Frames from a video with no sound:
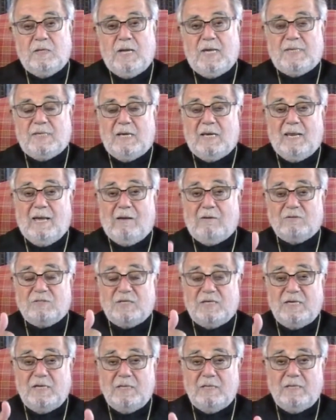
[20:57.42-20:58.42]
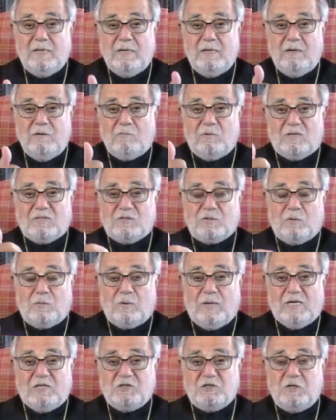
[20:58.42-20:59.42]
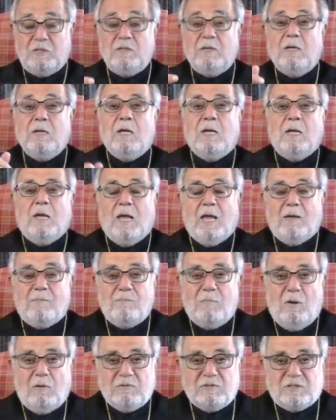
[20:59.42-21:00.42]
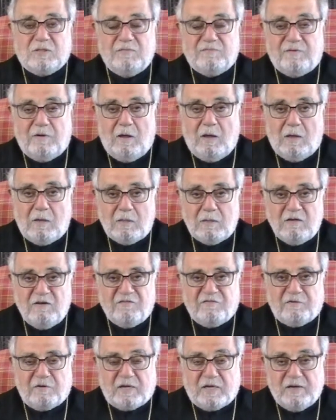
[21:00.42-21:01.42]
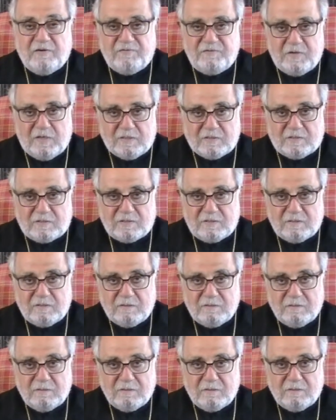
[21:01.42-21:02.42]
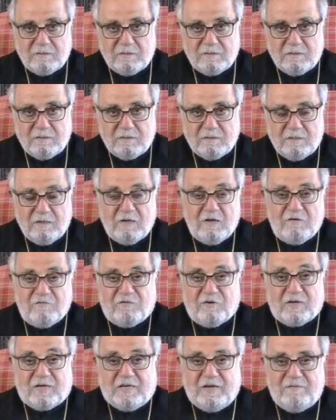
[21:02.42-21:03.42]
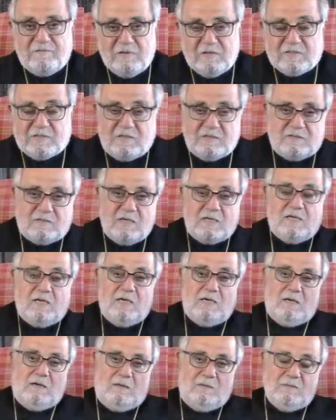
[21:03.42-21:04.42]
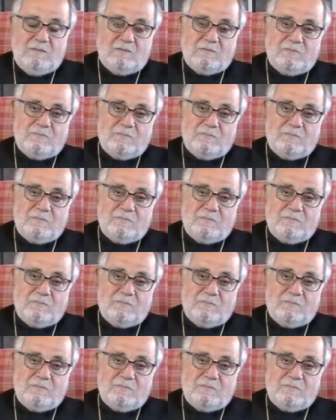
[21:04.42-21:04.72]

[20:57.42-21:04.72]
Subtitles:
and allows healing, restoration, and most of all, forgiveness. Forgiveness is the key.